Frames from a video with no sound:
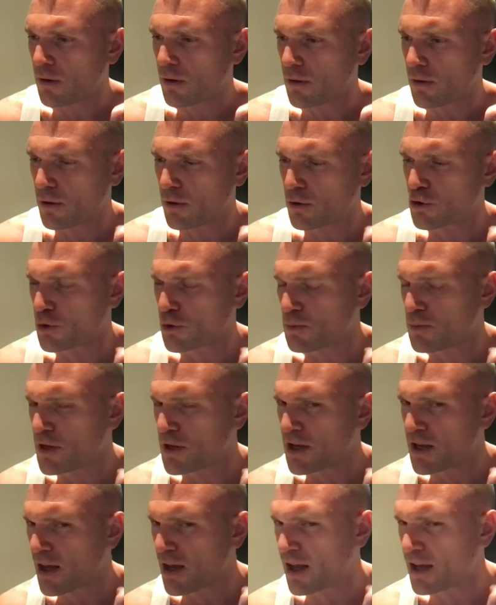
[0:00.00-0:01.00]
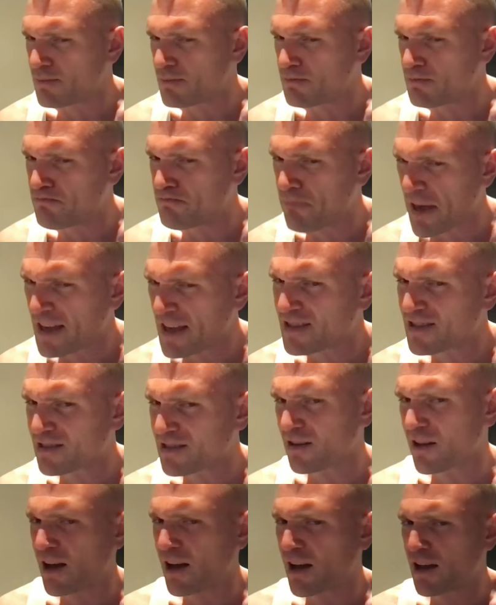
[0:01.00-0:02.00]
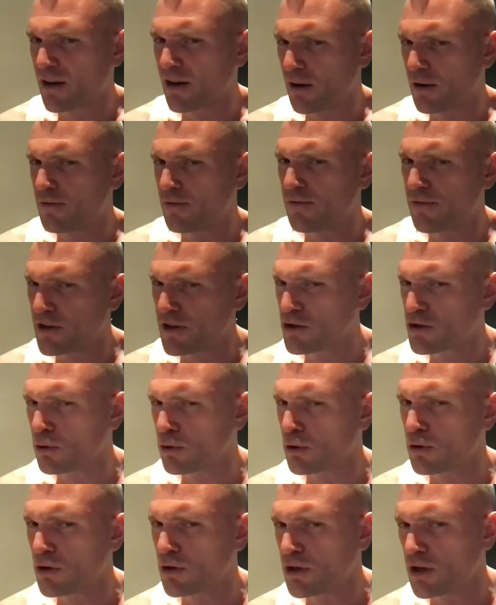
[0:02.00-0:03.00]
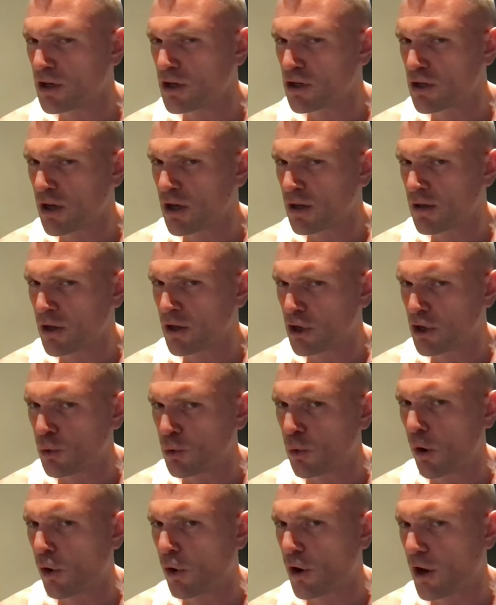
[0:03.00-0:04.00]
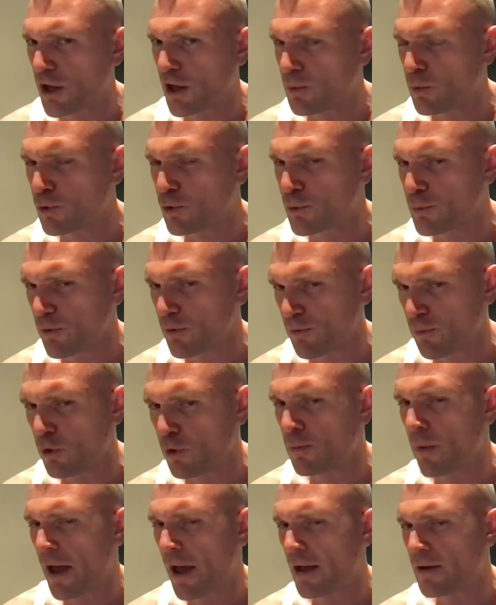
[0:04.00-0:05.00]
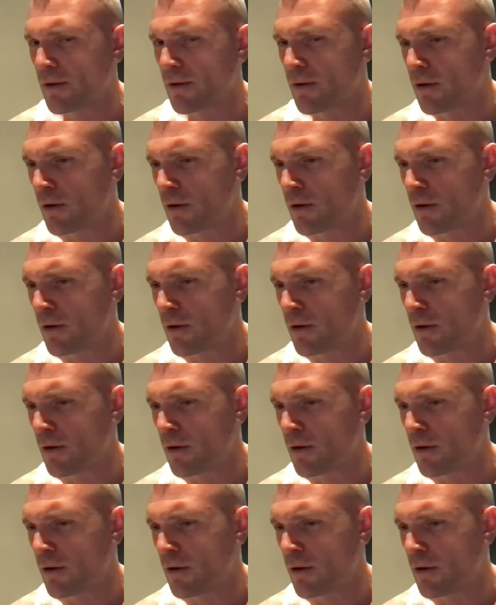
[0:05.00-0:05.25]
There should be a baseline of physical conditioning that you are able to perform at.